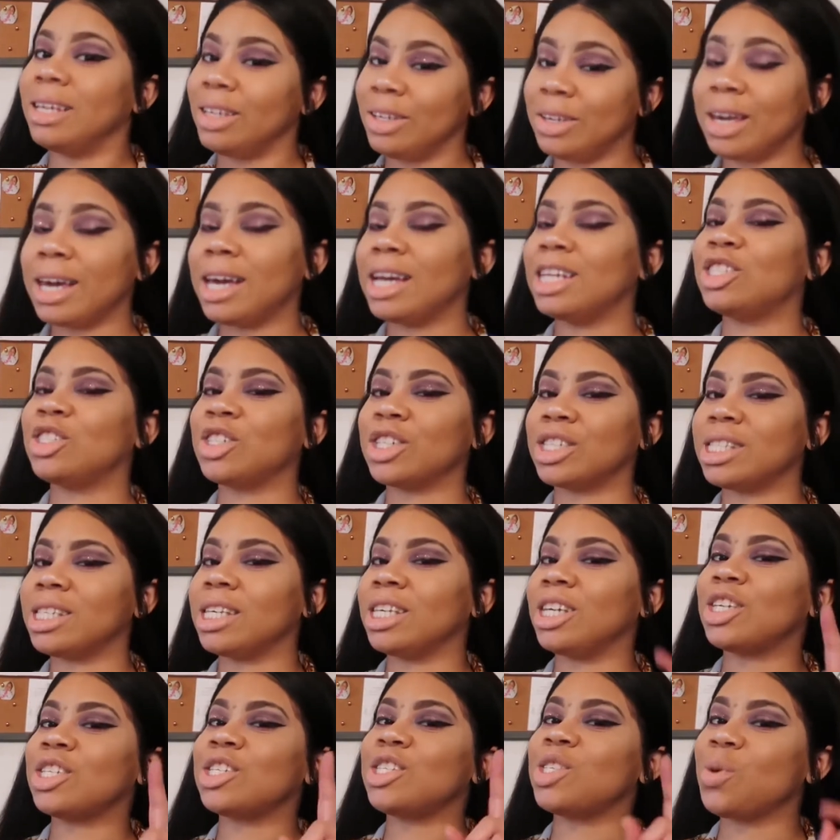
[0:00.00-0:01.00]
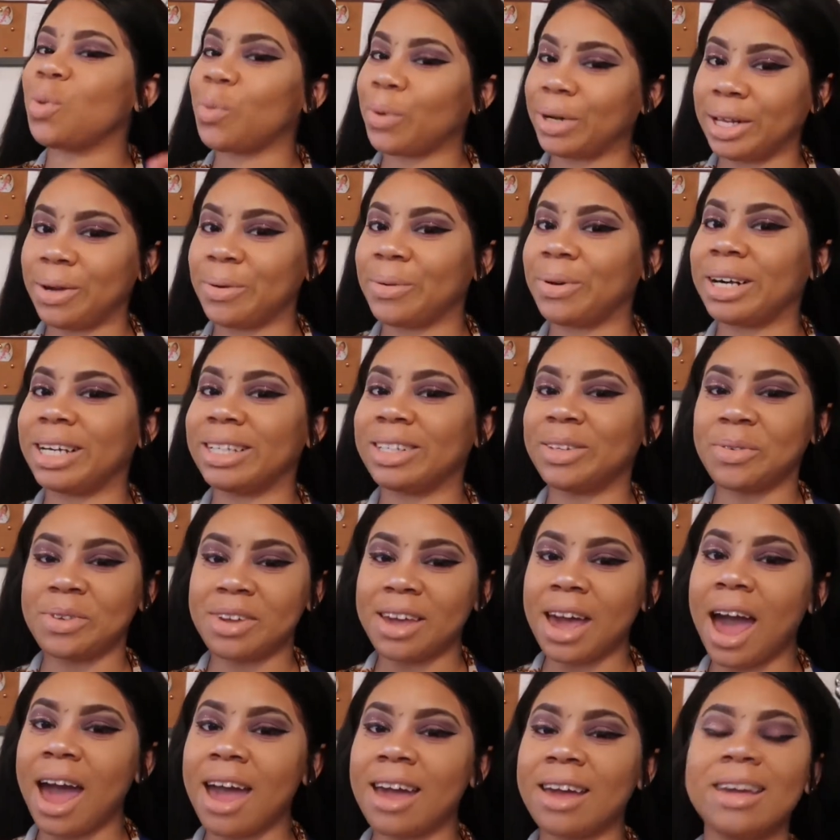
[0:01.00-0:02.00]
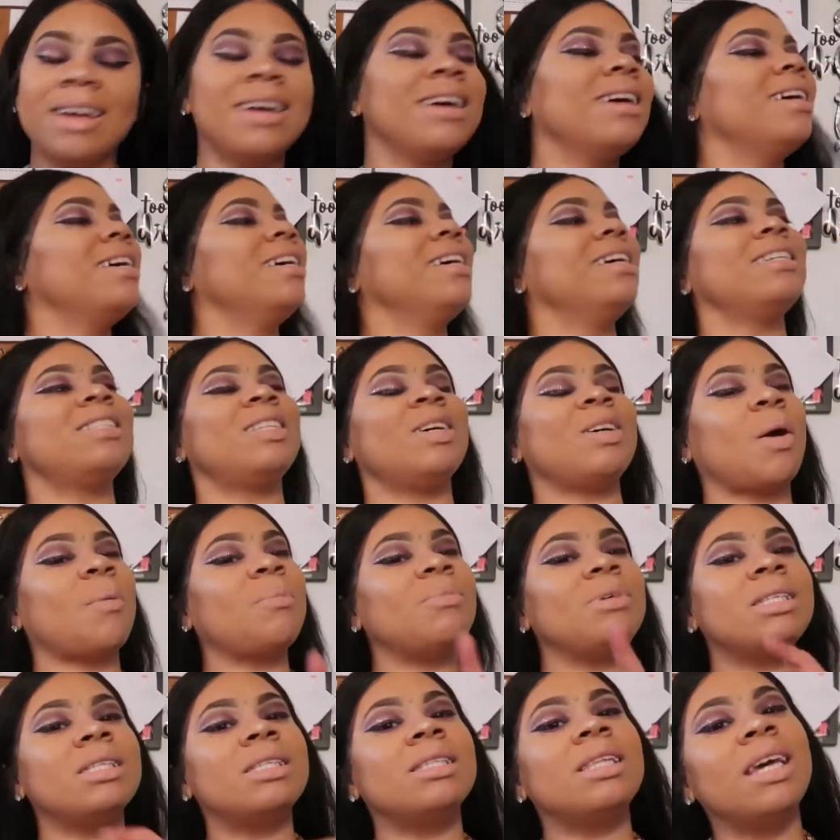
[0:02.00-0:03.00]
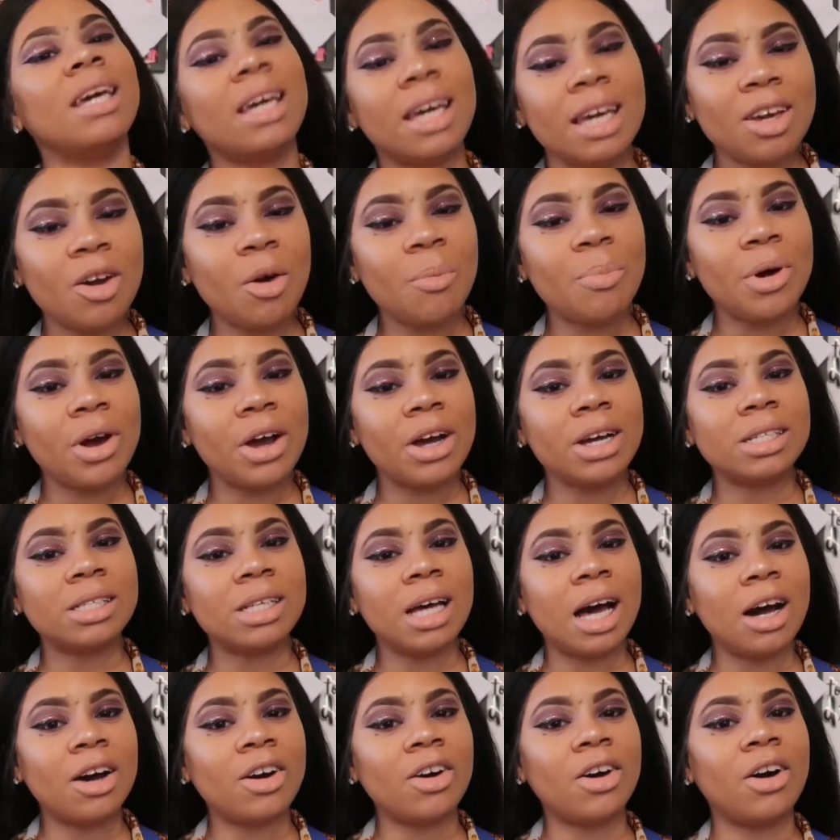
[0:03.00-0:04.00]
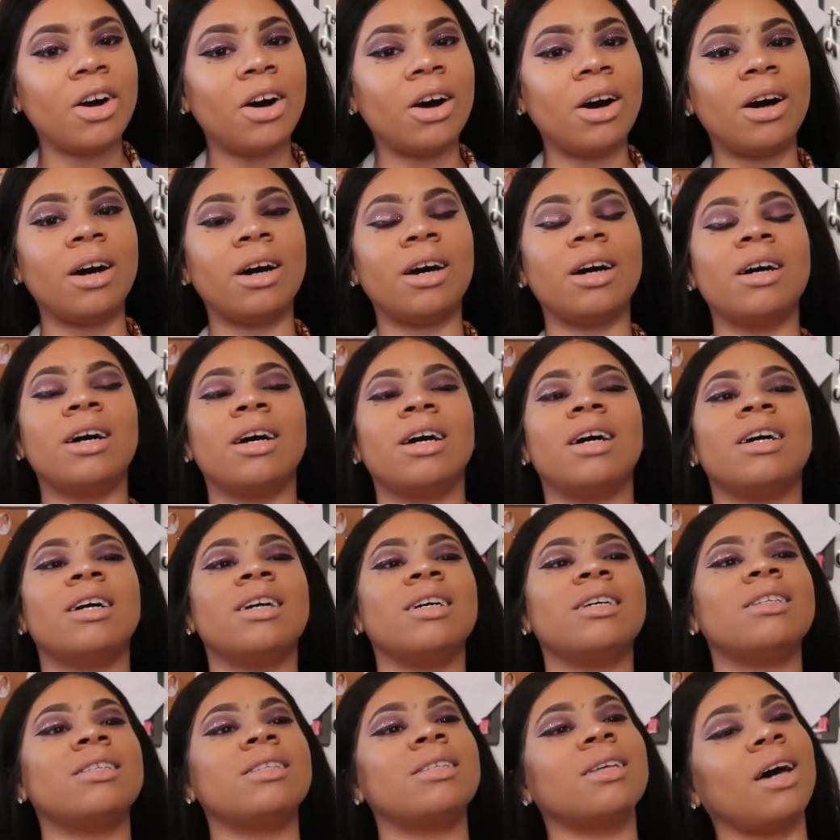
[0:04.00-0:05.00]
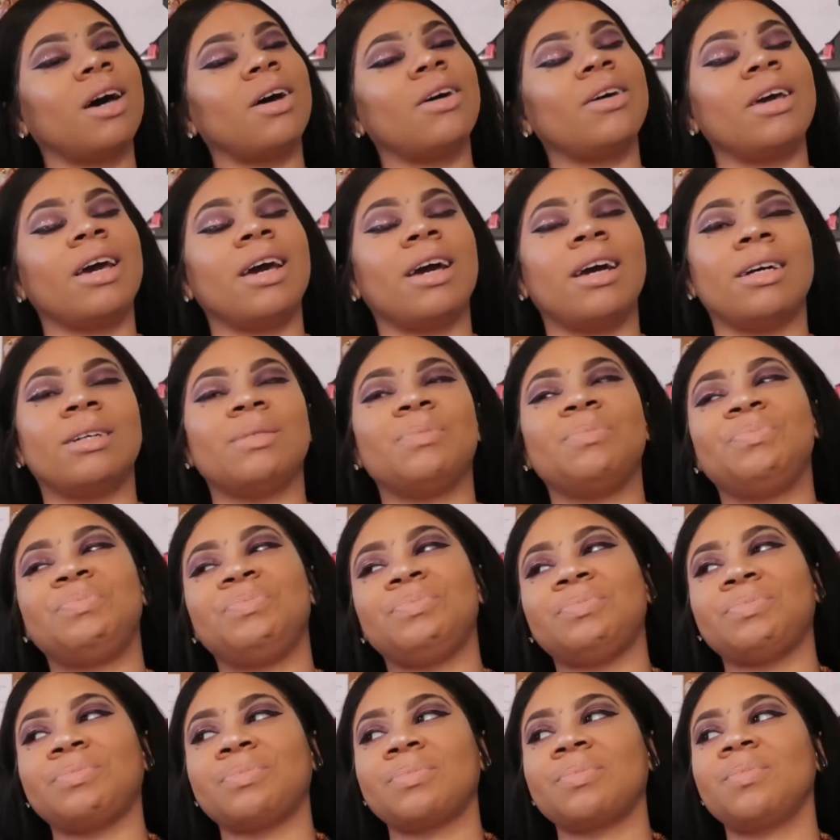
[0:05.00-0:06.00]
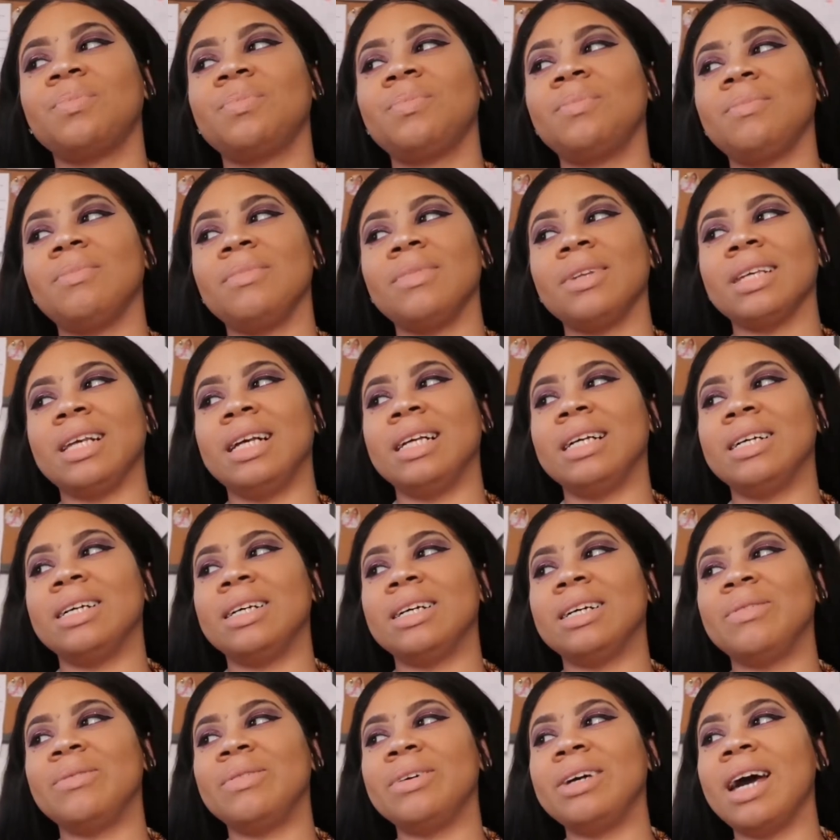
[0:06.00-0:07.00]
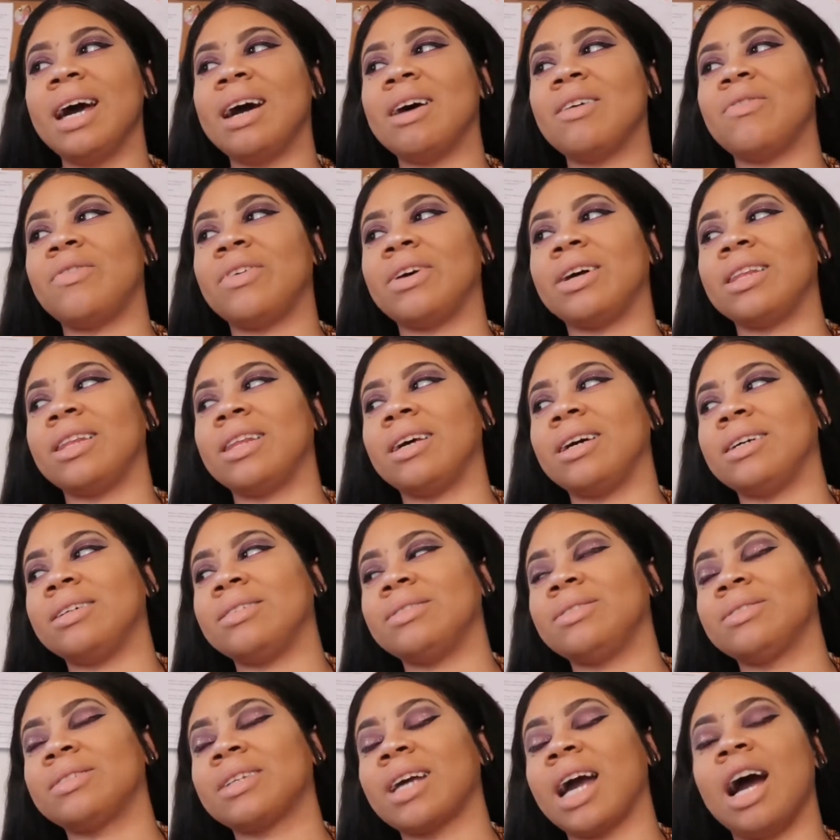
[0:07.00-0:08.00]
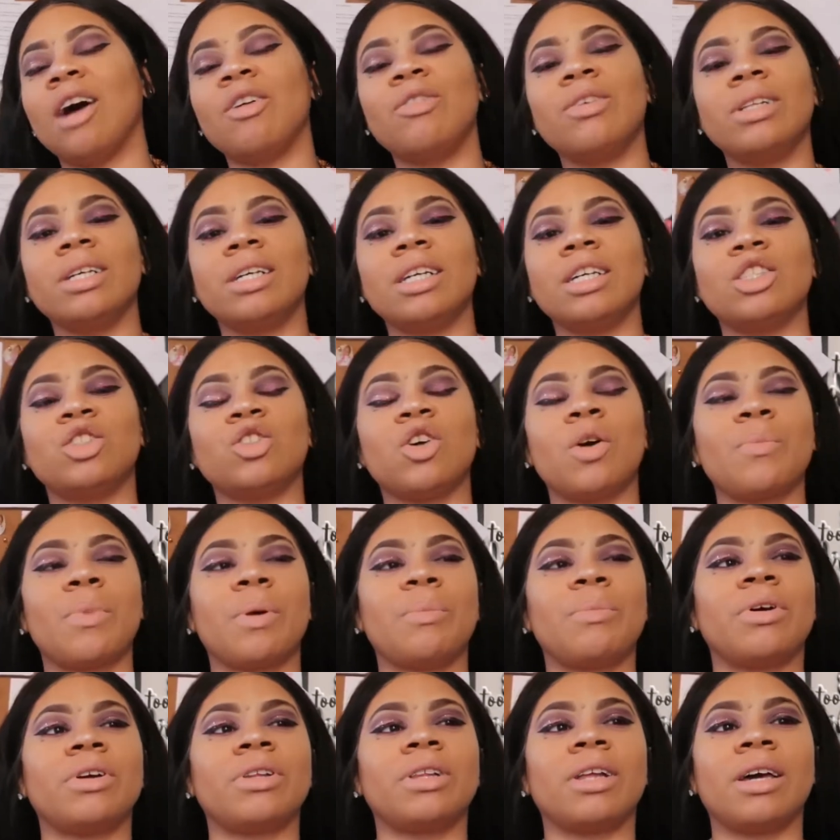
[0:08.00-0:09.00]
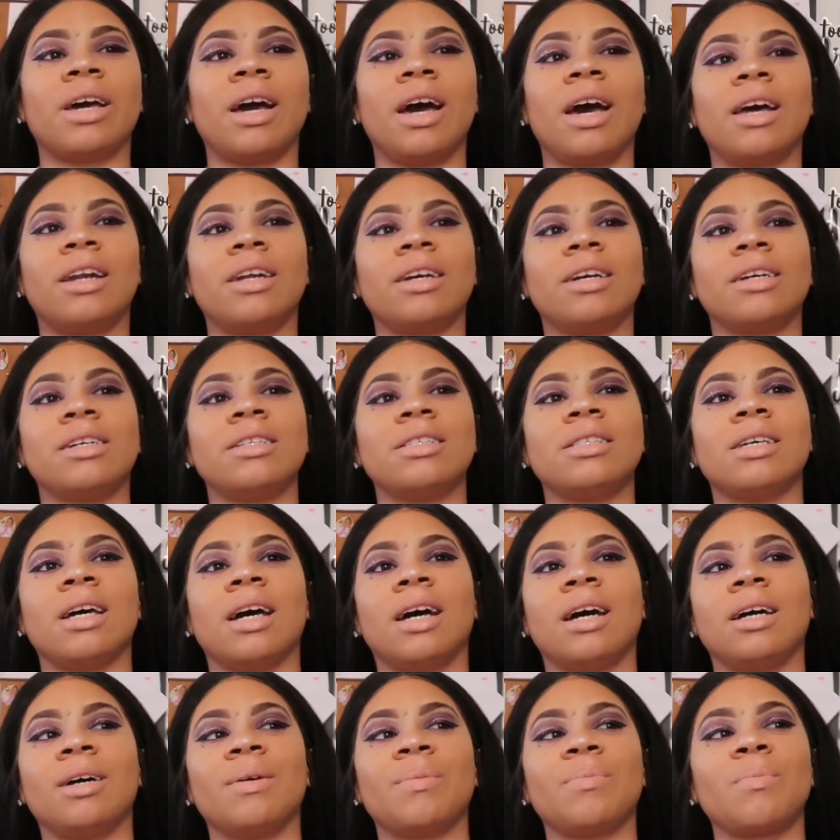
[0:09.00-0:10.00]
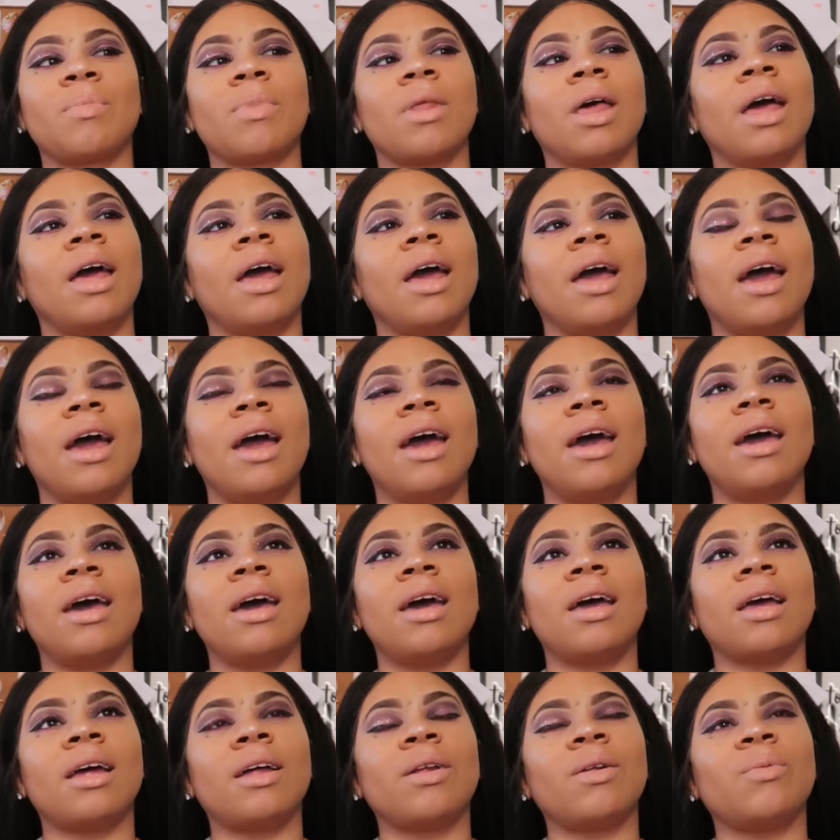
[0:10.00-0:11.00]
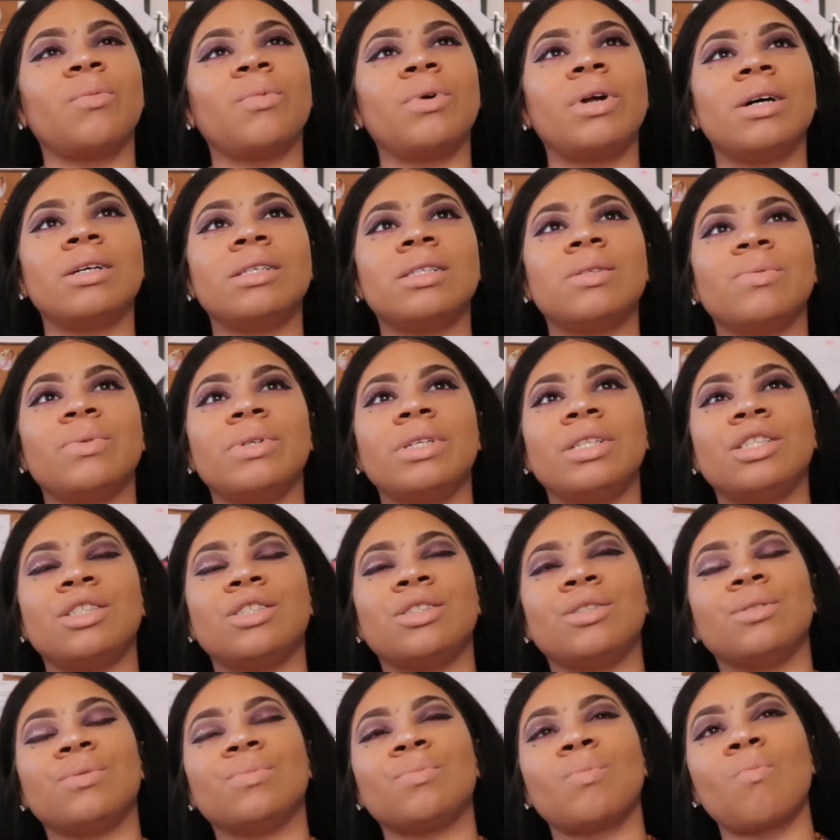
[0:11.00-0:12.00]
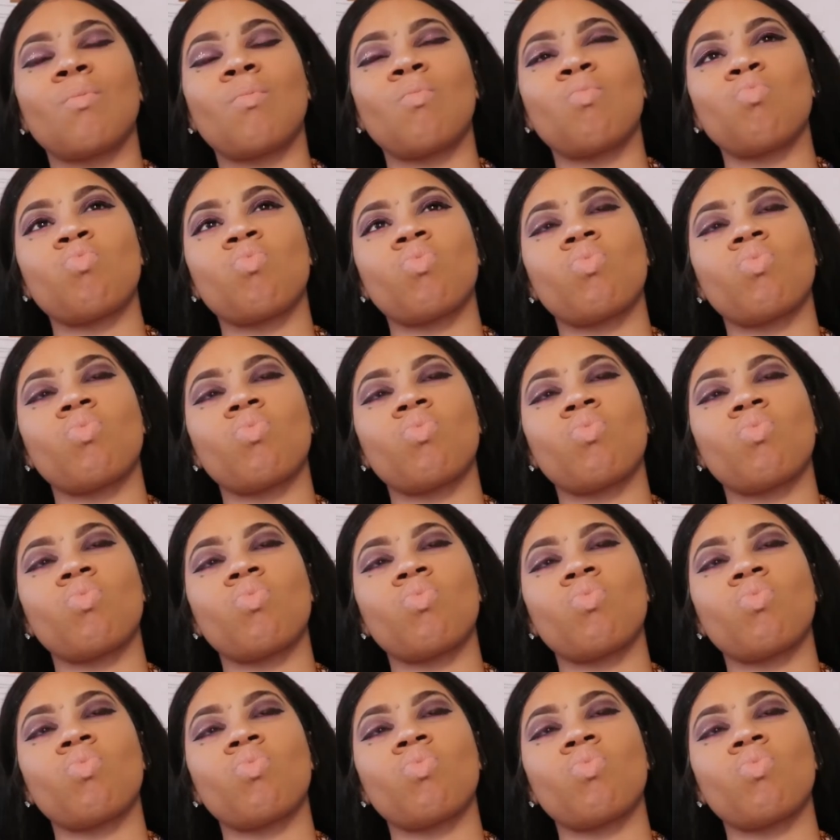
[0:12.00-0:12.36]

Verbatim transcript: you can't drink till you're 21 okay so don't be sneaking your parents alcohol so yeah we had fun though i really enjoyed my birthday i had a good time and what else we do